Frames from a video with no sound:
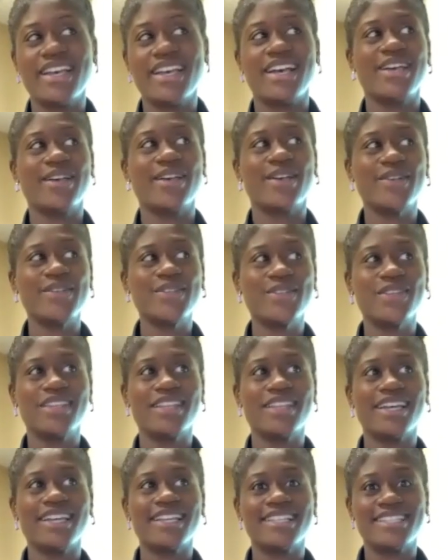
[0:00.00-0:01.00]
I also
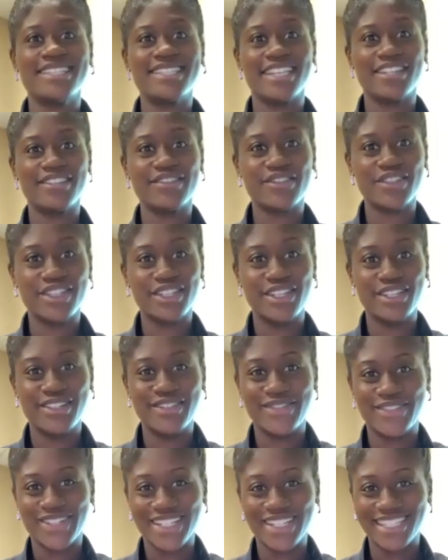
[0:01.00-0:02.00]
like Stanford
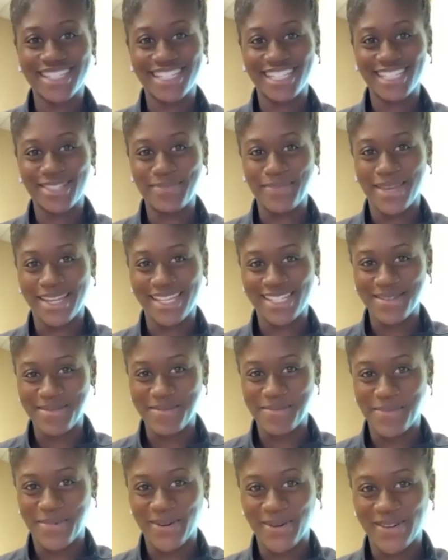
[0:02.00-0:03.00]
University's patient
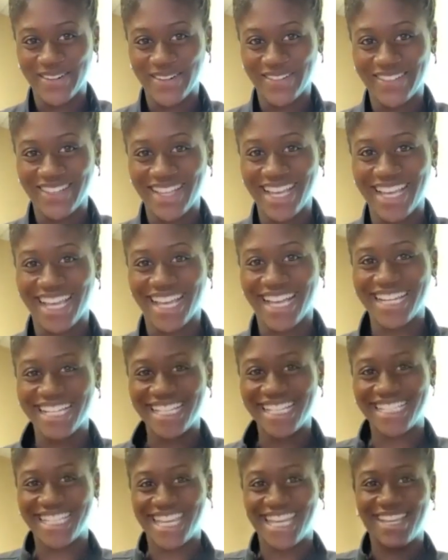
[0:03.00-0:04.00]
portal. I kind
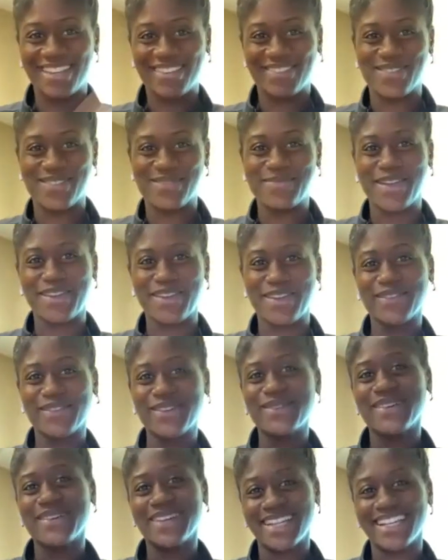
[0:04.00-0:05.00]
of take it from
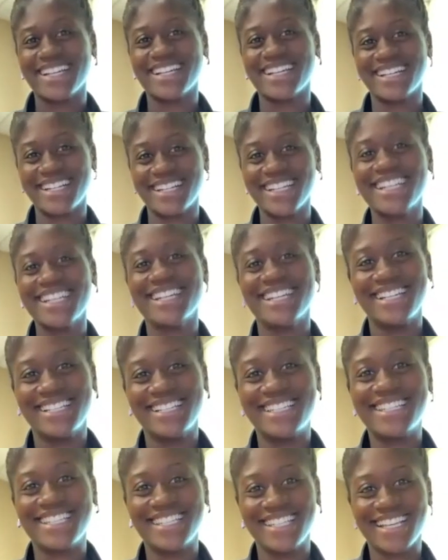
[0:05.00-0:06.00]
everywhere
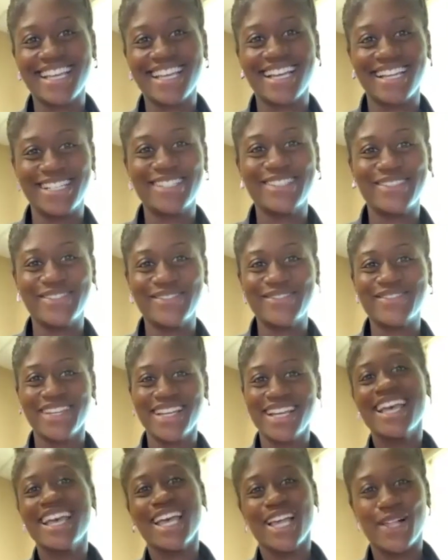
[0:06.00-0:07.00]
to kind of
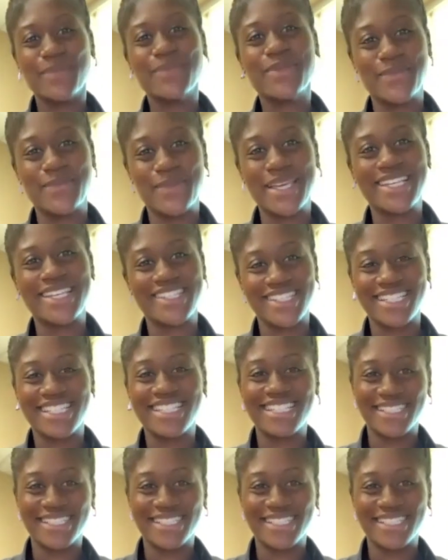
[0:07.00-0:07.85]
help the patient.